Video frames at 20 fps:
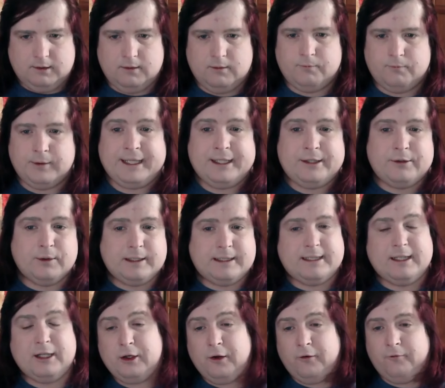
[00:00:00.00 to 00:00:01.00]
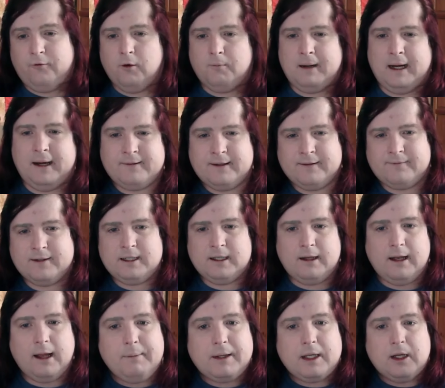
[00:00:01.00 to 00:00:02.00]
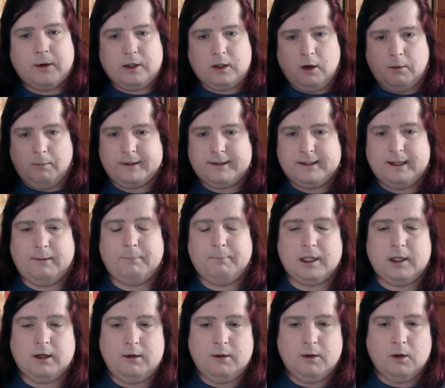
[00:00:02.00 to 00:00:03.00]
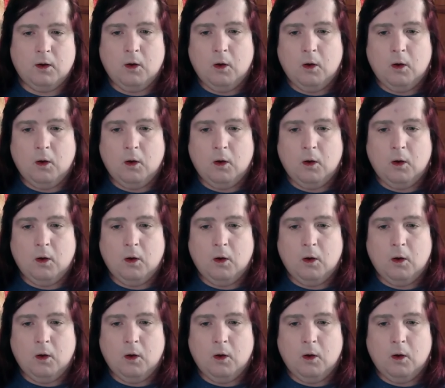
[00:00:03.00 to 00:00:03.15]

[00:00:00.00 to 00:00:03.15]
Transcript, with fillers: If you enjoyed the new format of this video, let me know in the comments down below.